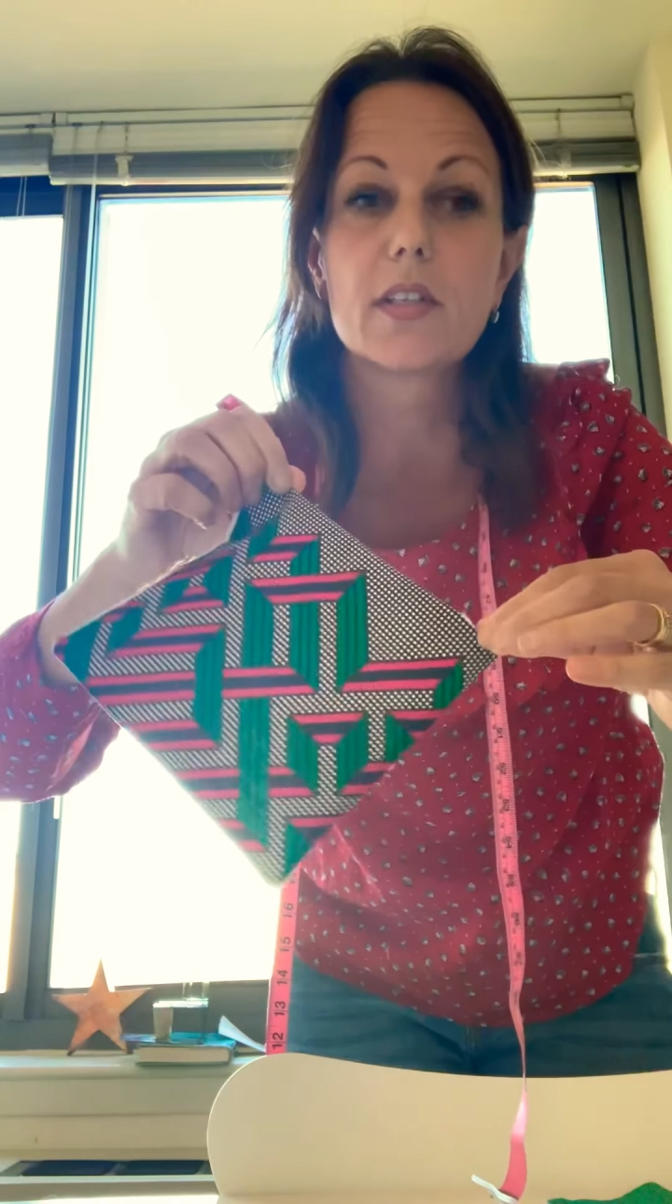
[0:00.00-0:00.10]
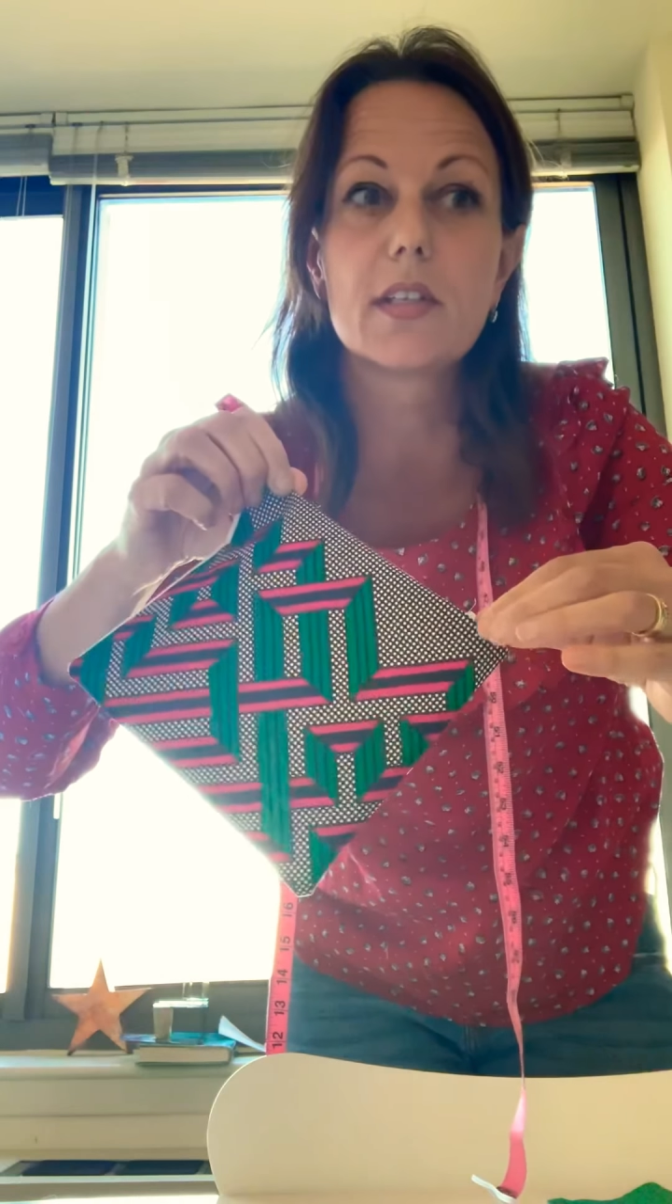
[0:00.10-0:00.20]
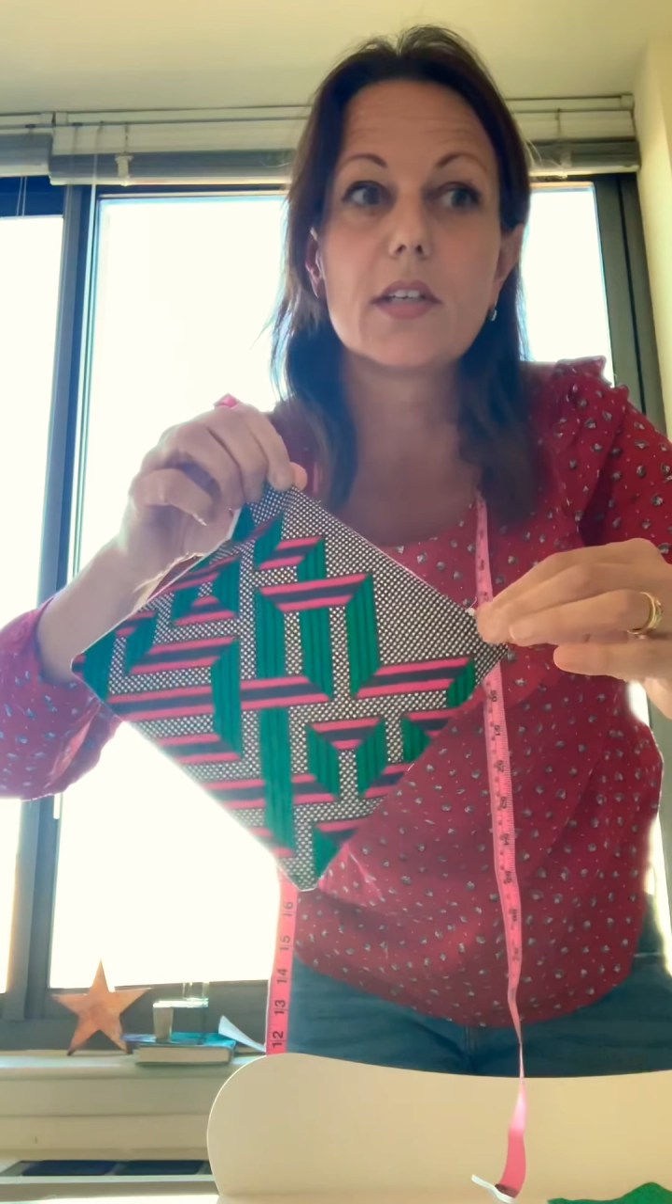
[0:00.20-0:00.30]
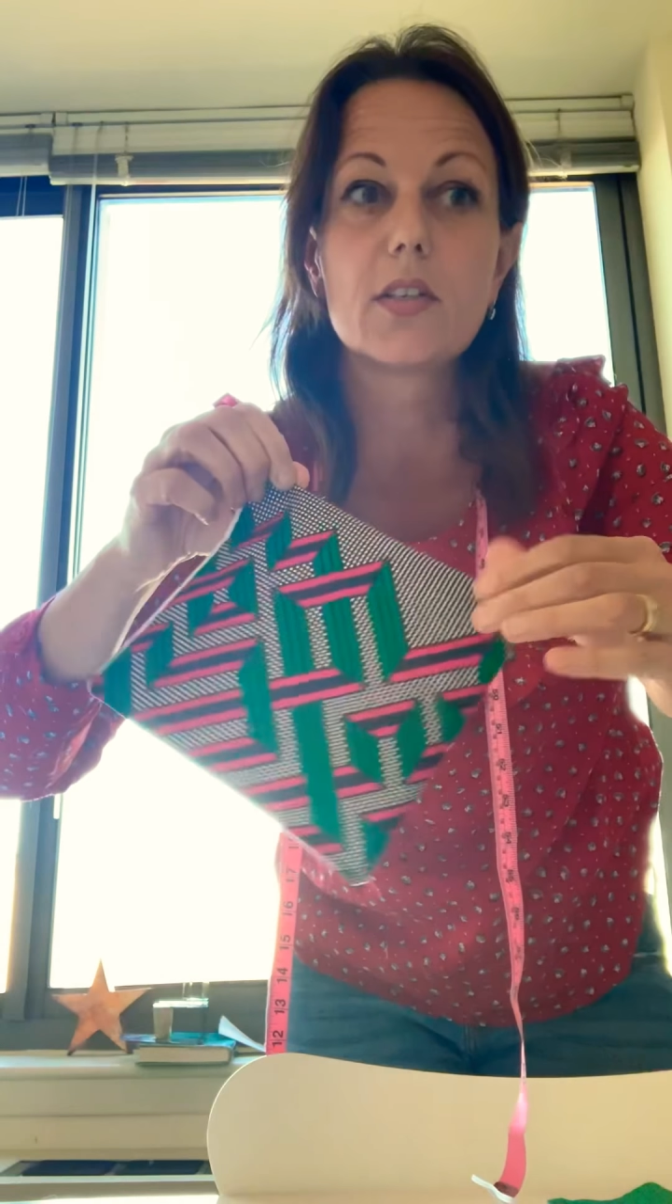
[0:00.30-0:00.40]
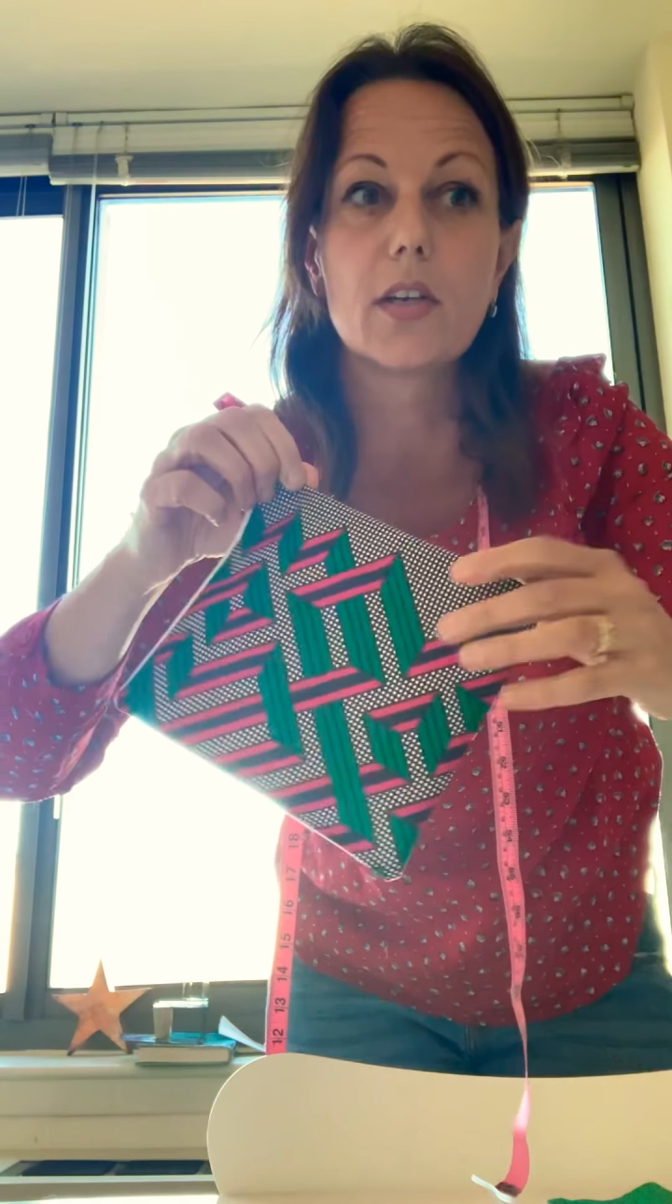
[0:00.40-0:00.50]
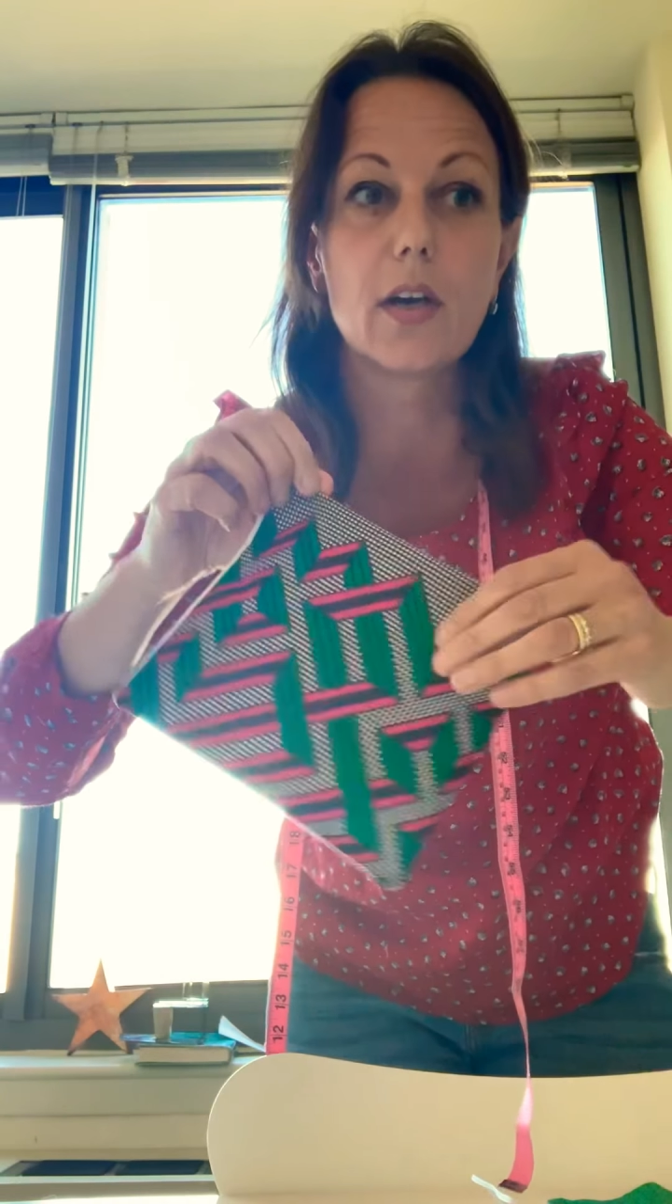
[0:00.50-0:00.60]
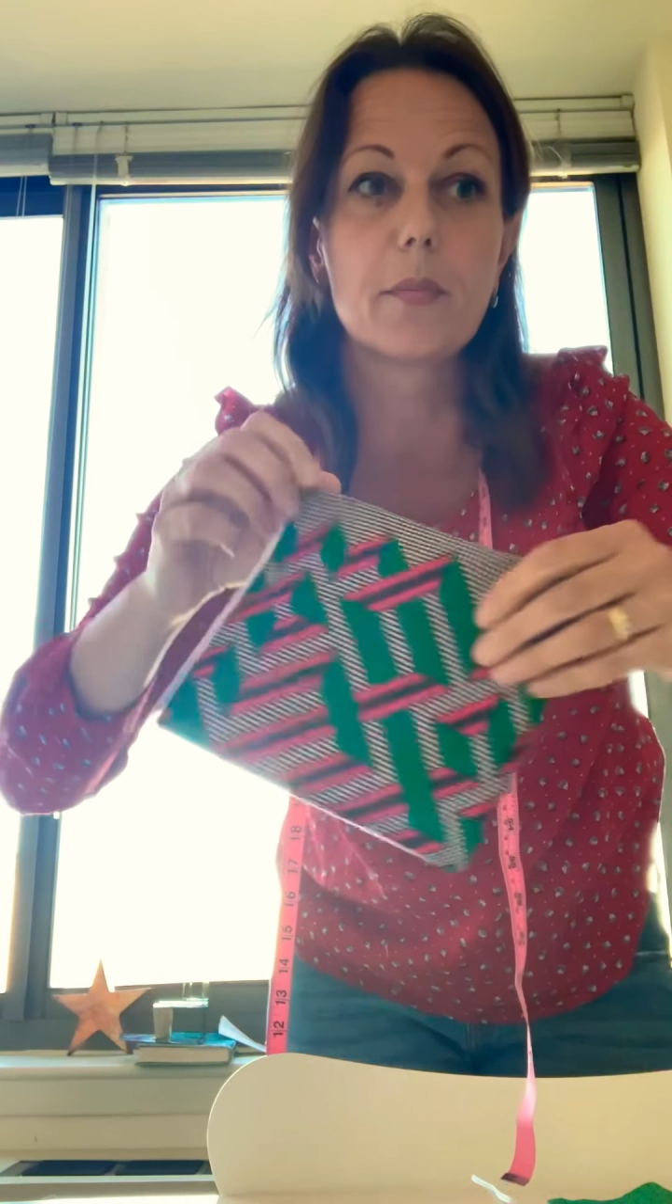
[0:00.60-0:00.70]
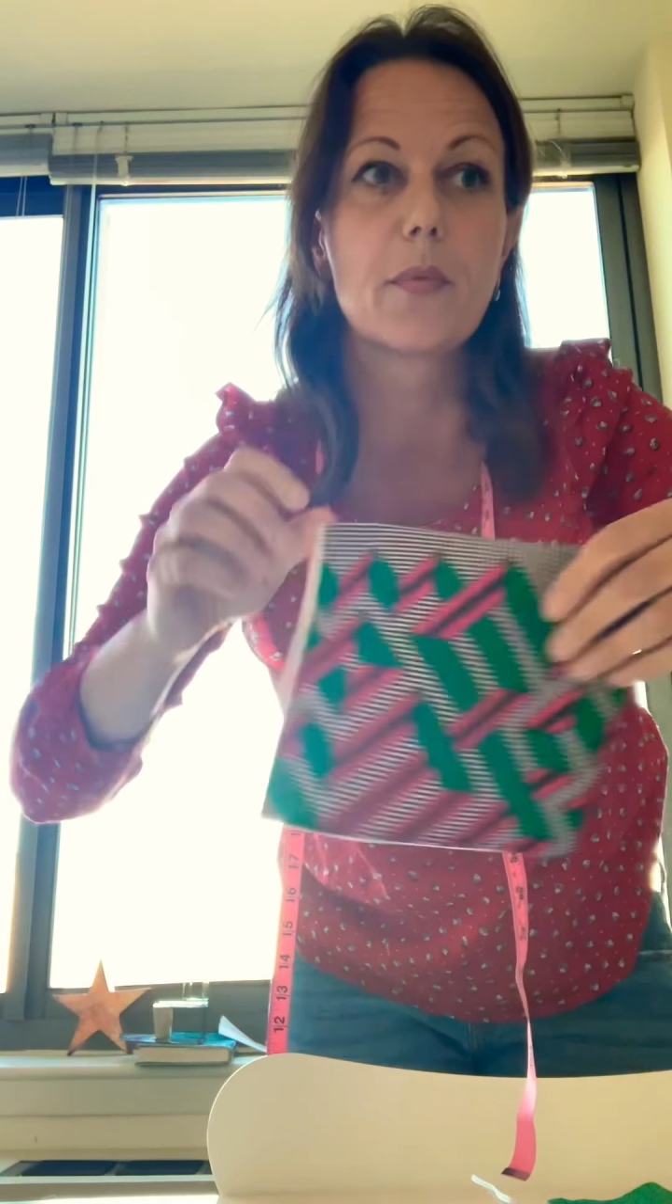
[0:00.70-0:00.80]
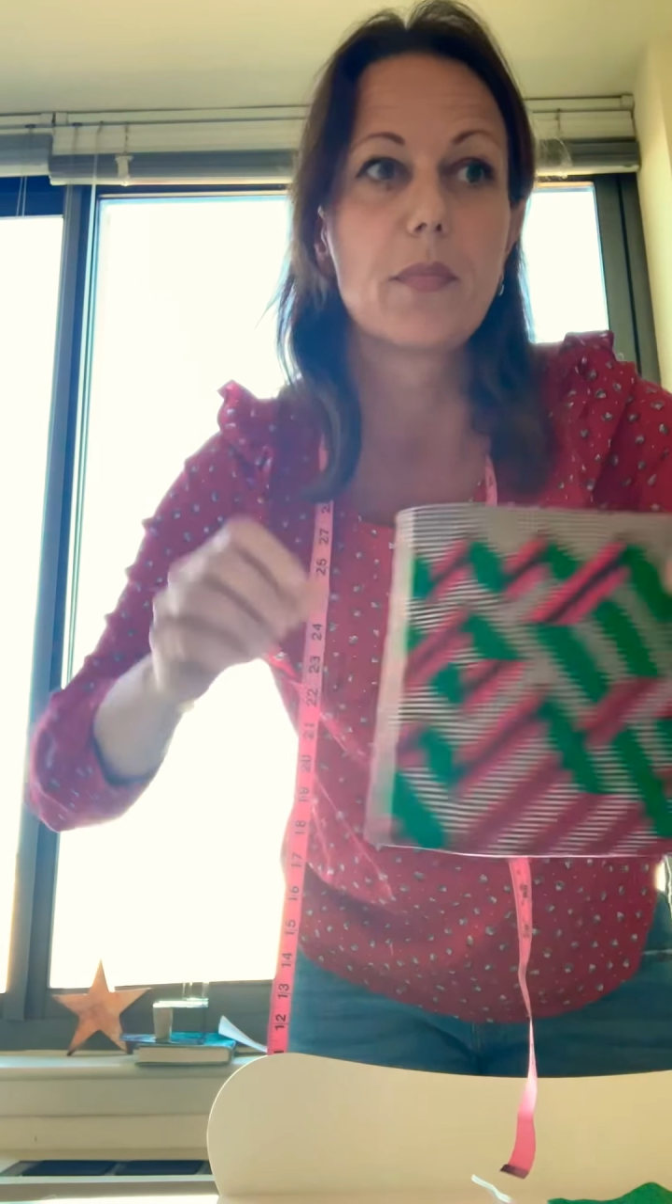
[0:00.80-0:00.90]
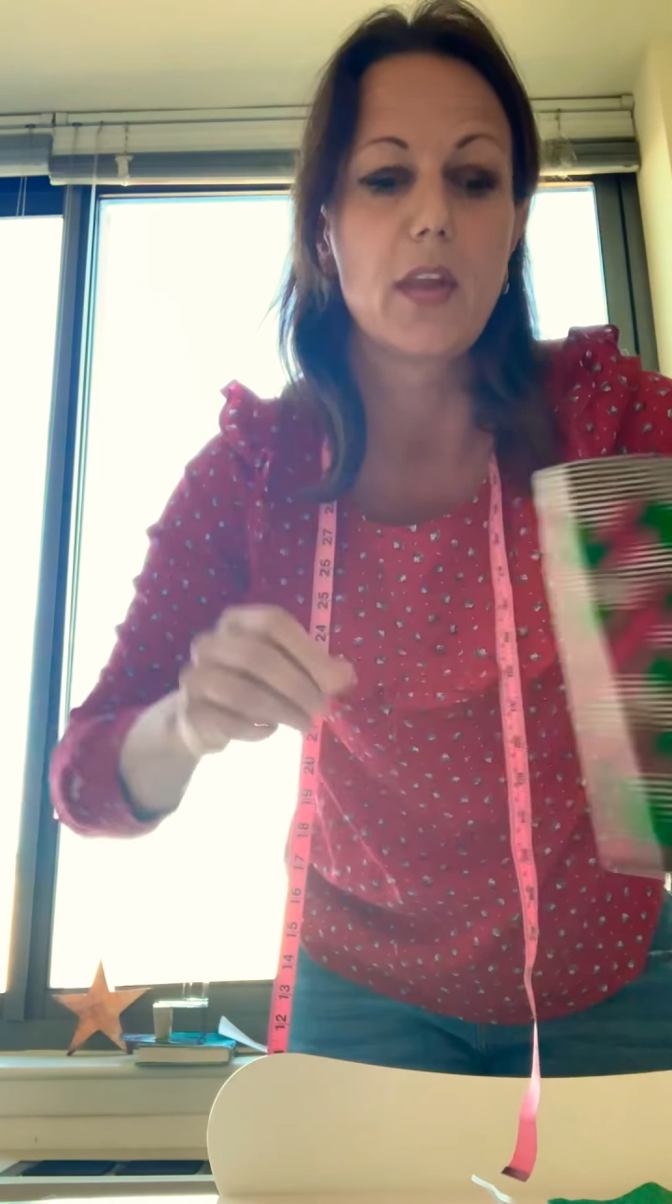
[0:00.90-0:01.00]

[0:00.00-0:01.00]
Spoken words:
stitch it up.